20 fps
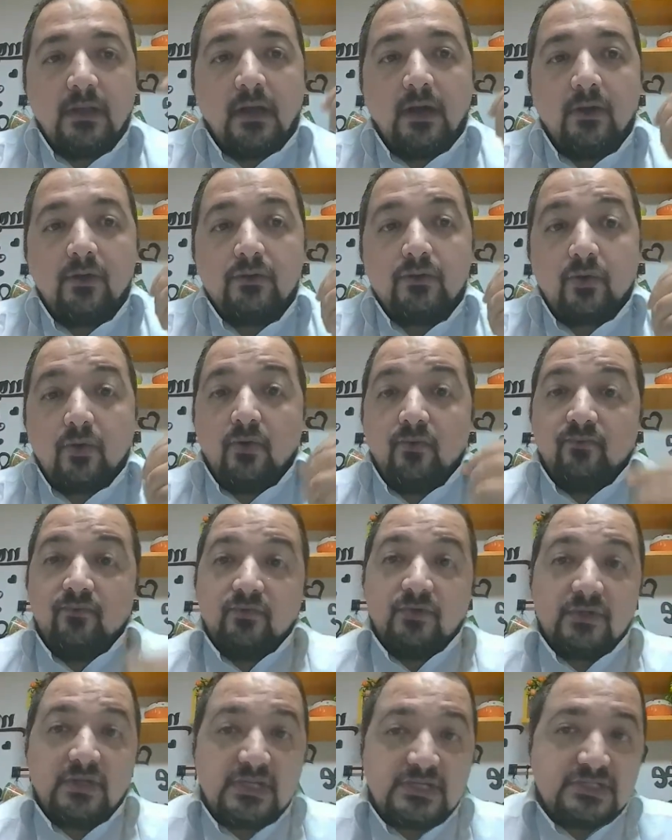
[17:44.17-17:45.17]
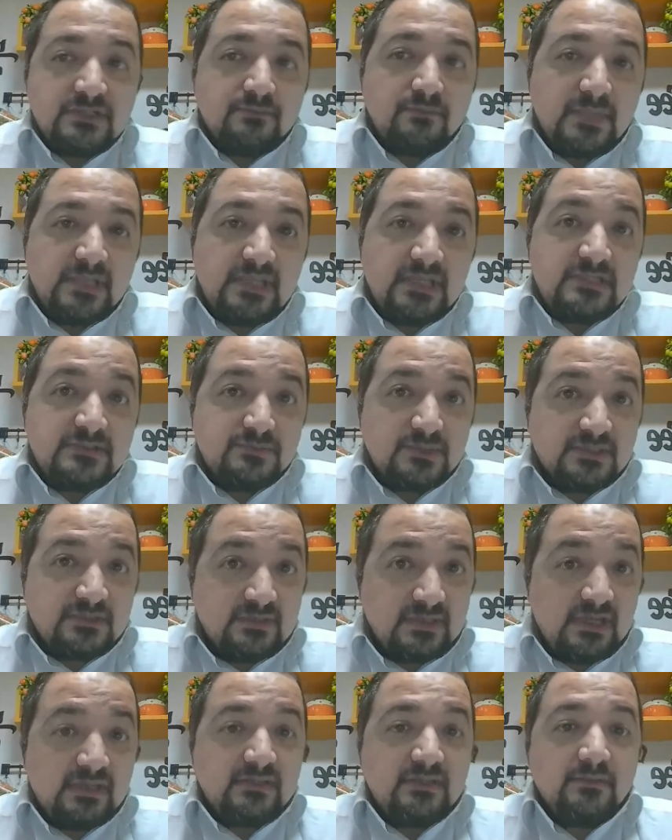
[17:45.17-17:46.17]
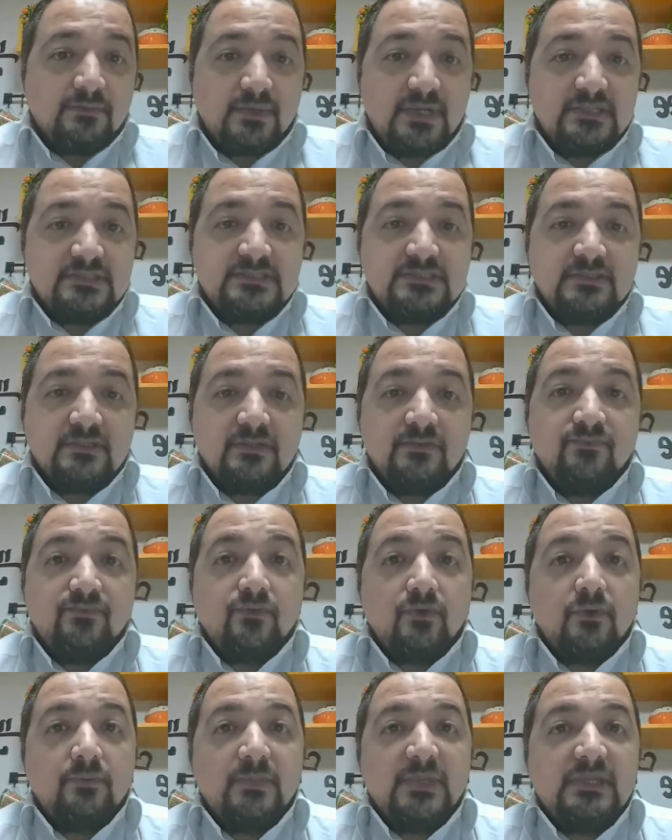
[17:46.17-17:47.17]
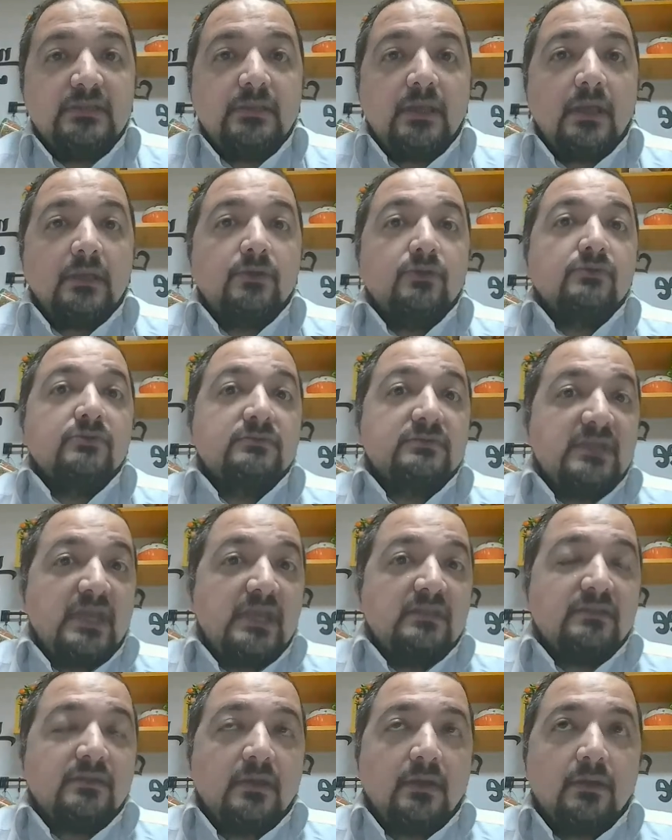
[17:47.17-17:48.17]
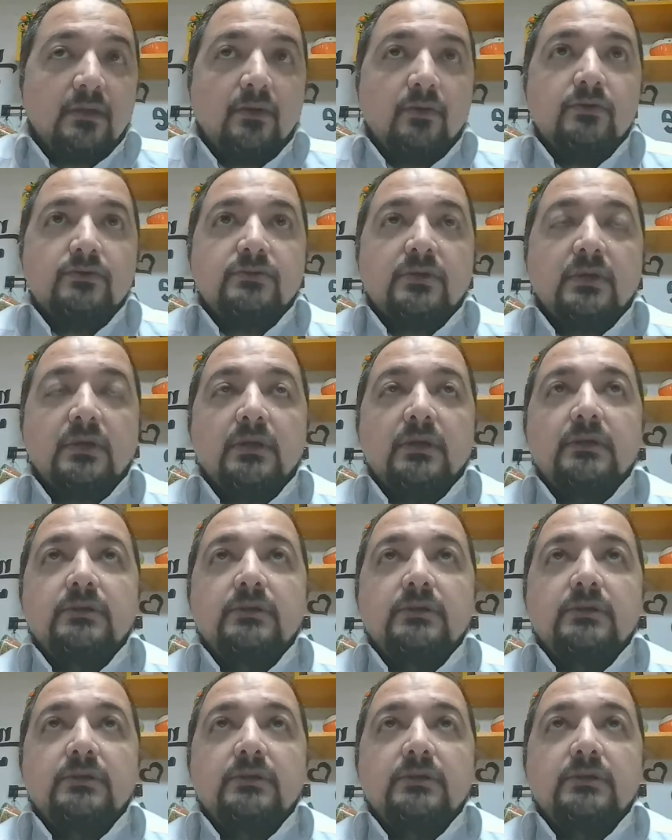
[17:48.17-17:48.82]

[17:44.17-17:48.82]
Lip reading: our configuration management database from inaccurate data or